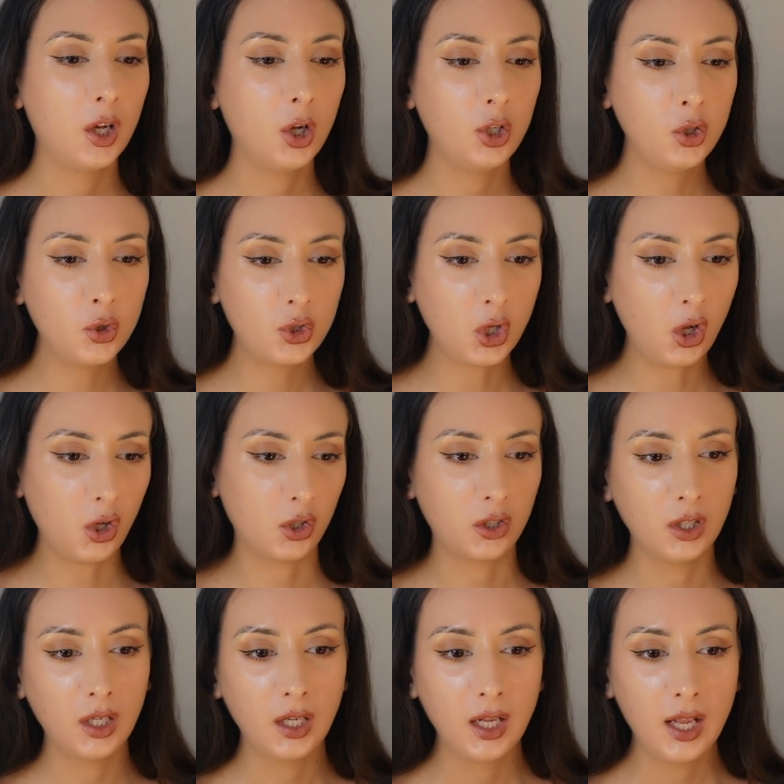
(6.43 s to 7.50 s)
a new
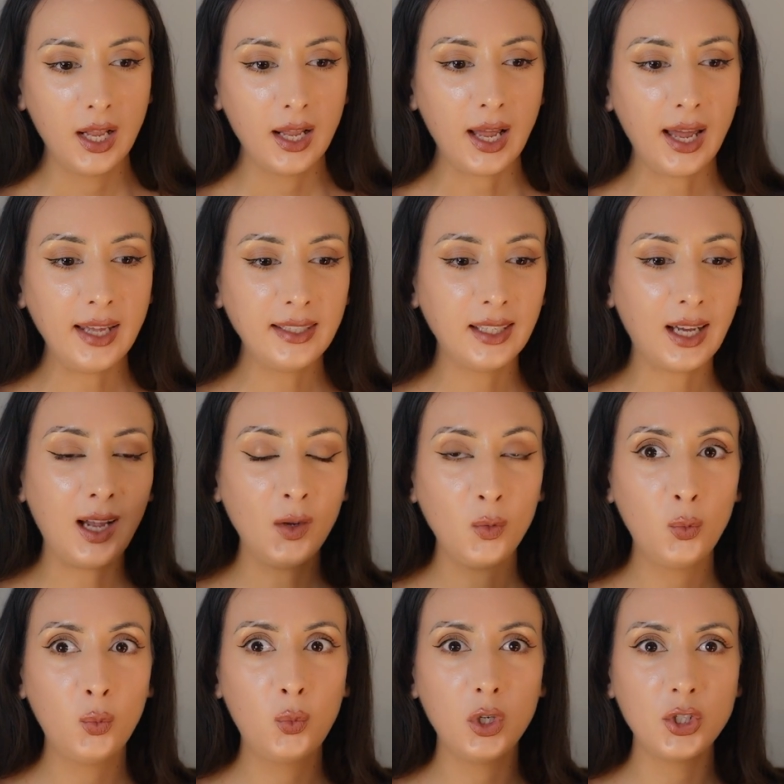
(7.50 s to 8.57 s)
song. And I
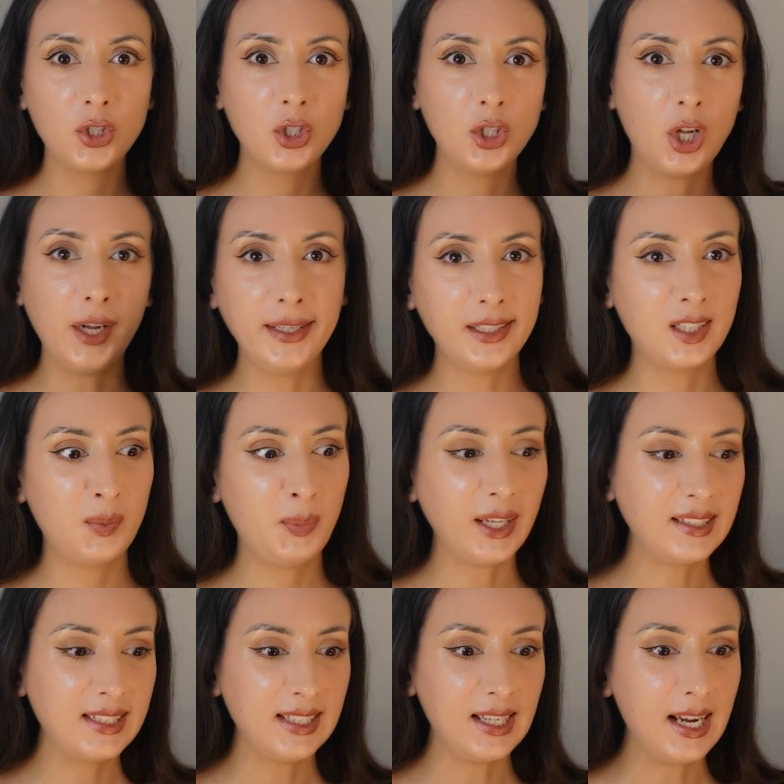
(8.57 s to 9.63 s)
was not
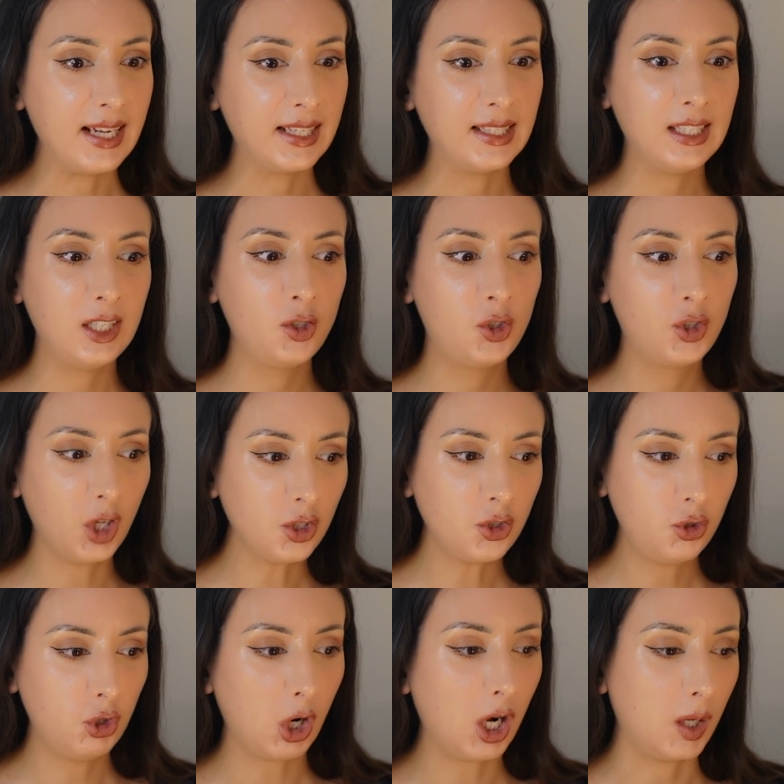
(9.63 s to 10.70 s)
expecting it. It
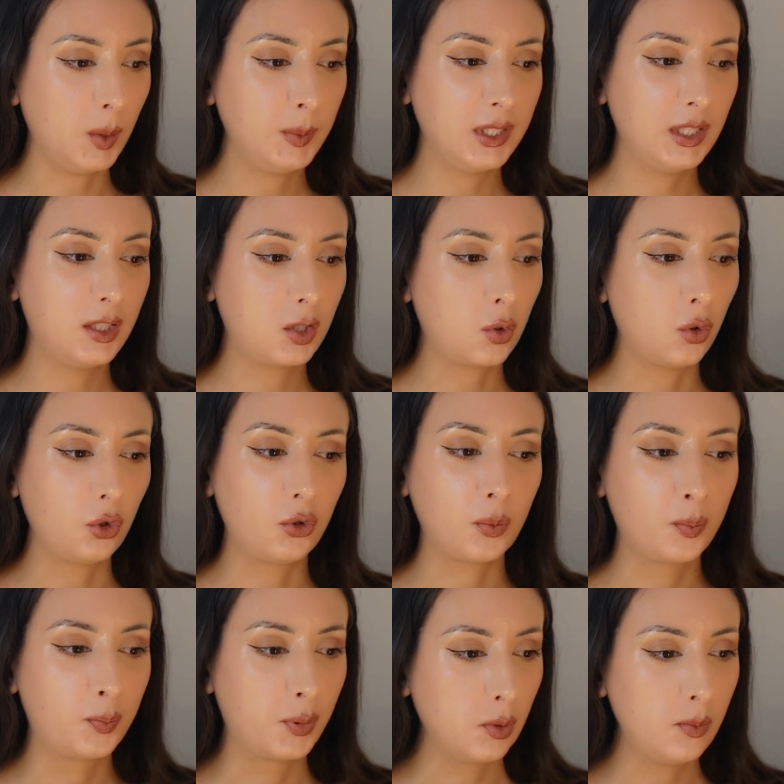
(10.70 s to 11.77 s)
just dropped. It's
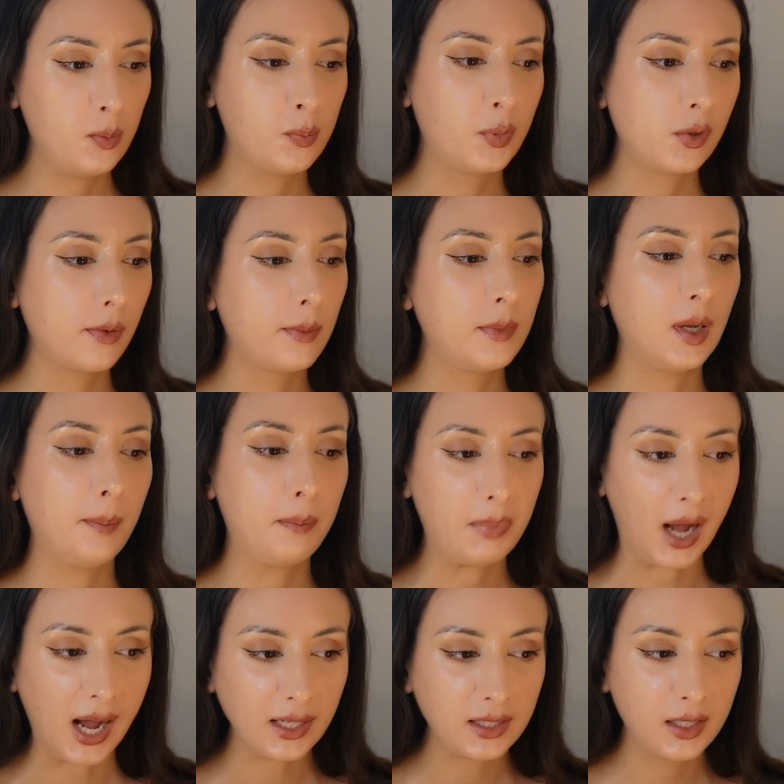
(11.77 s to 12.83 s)
called Boom Boom
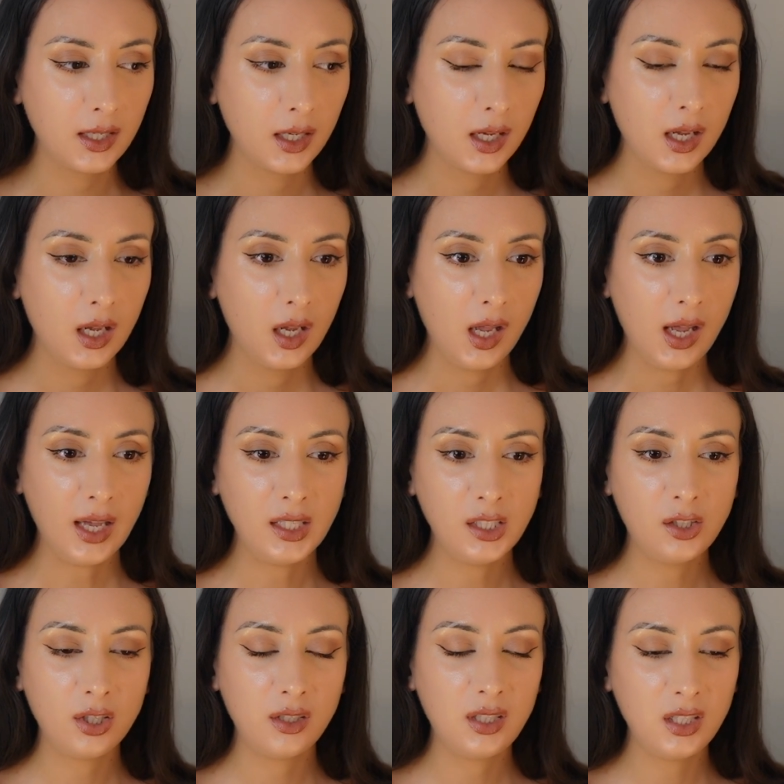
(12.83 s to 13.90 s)
Back. And
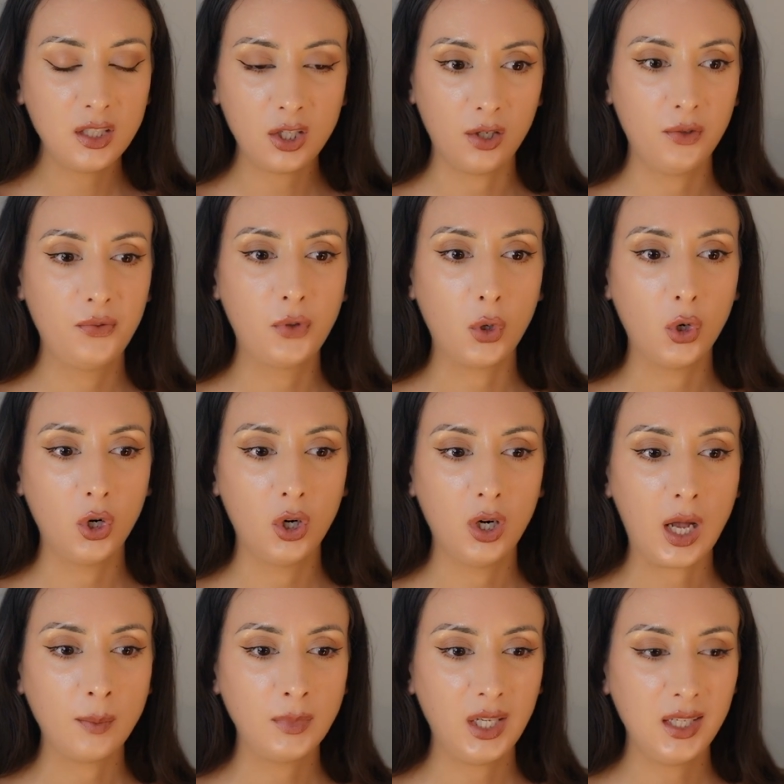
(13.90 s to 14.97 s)
it's a teaser for,
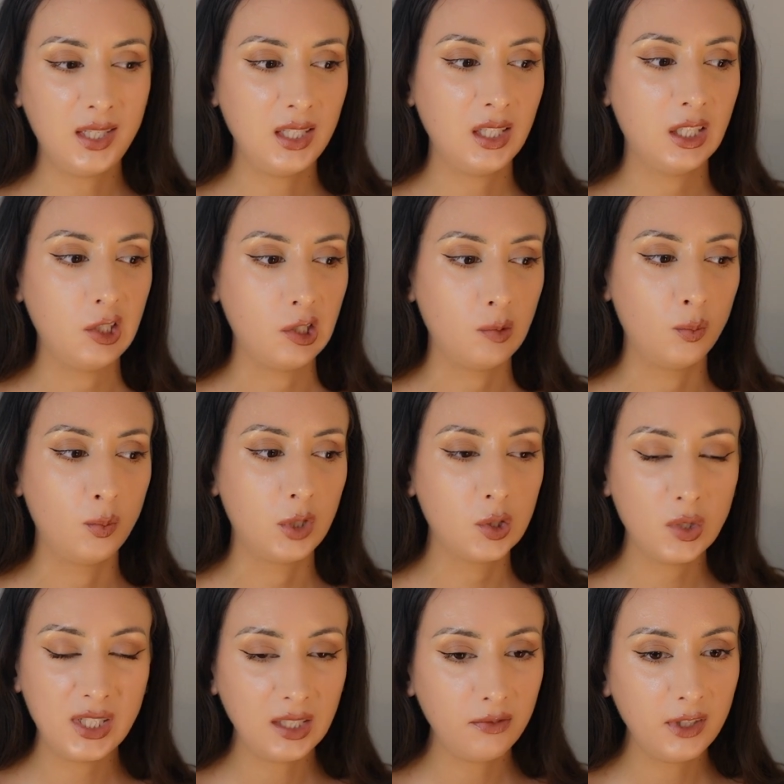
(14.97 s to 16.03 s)
I'm guessing, a
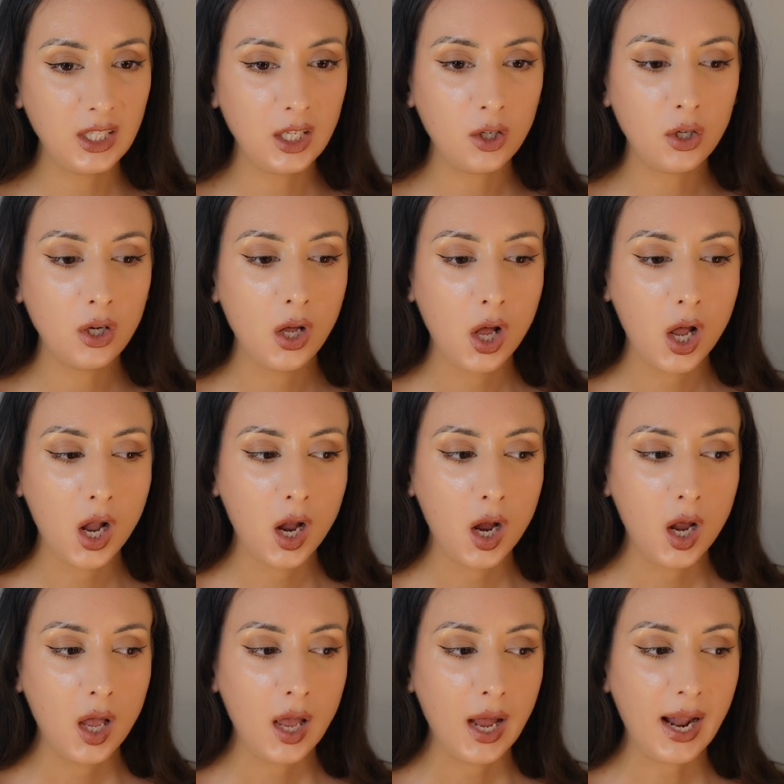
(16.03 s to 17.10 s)
music video
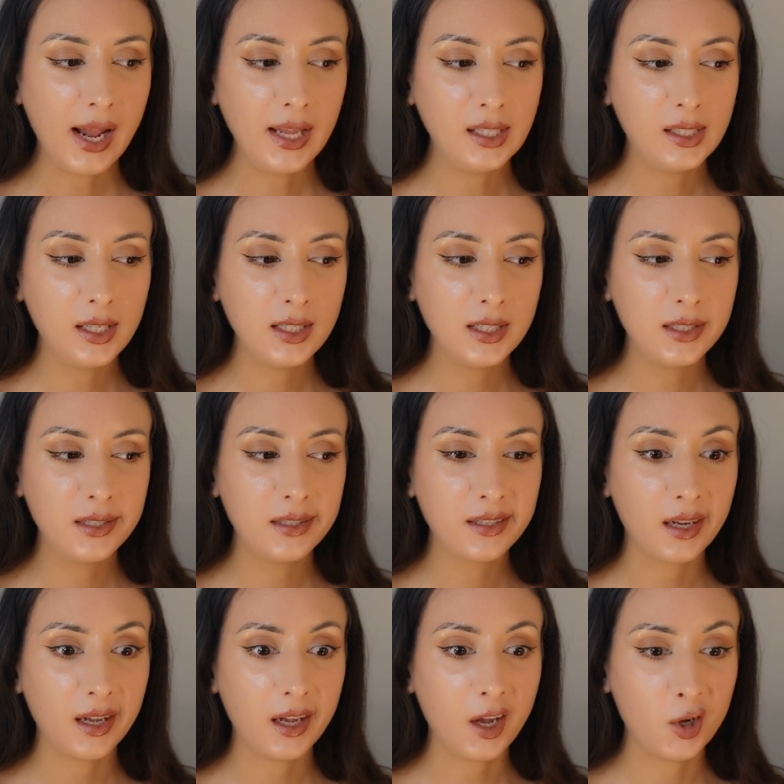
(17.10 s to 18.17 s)
and
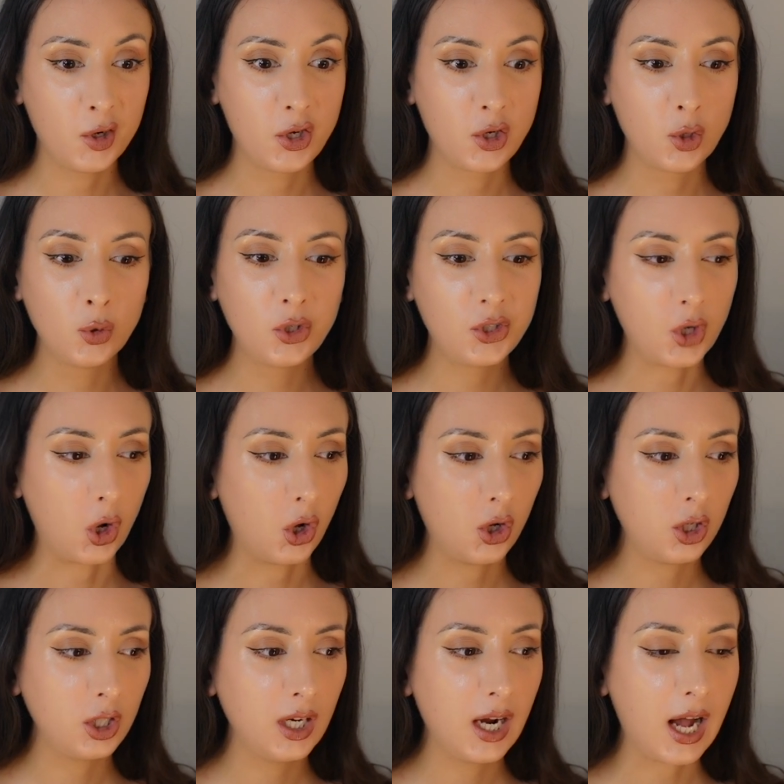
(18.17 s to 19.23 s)
a new
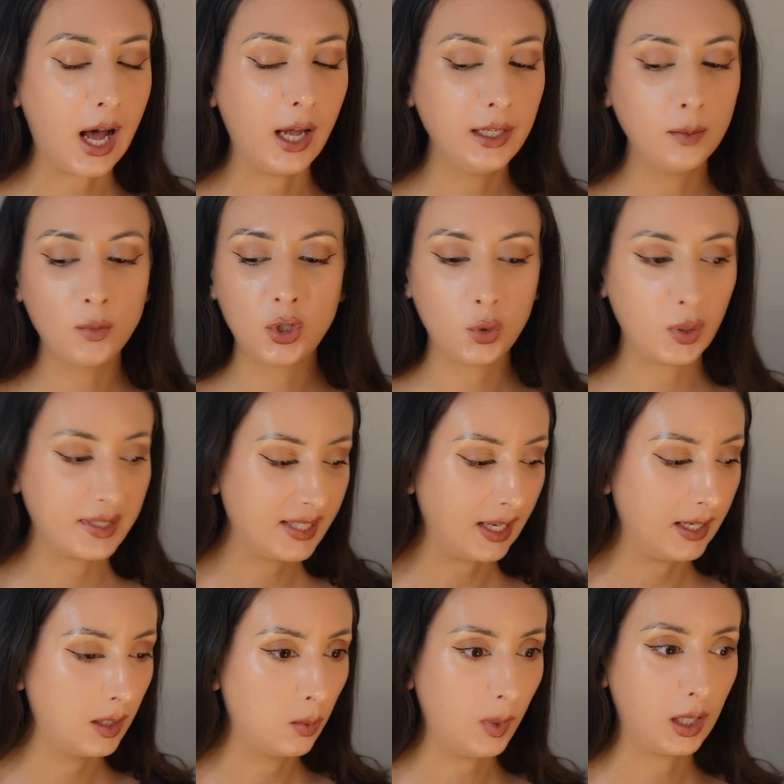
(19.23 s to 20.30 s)
song. I am so
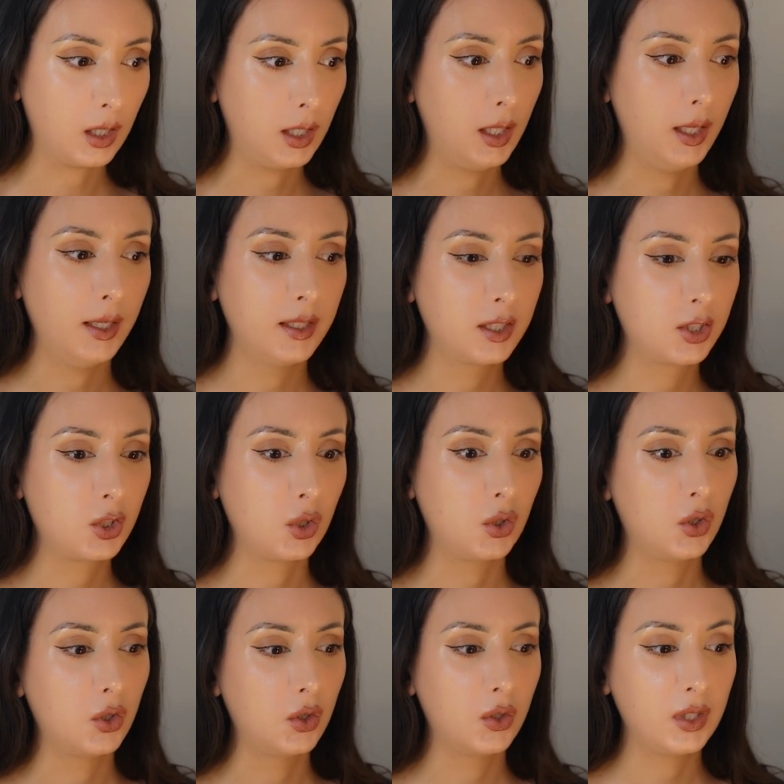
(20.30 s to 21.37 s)
excited. Oh my god.
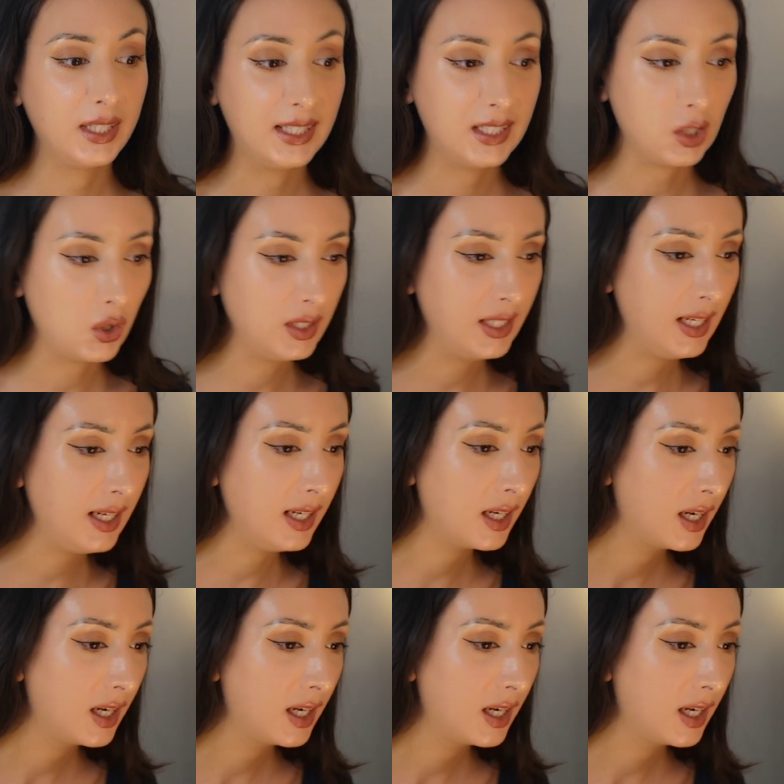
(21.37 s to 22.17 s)
So it's only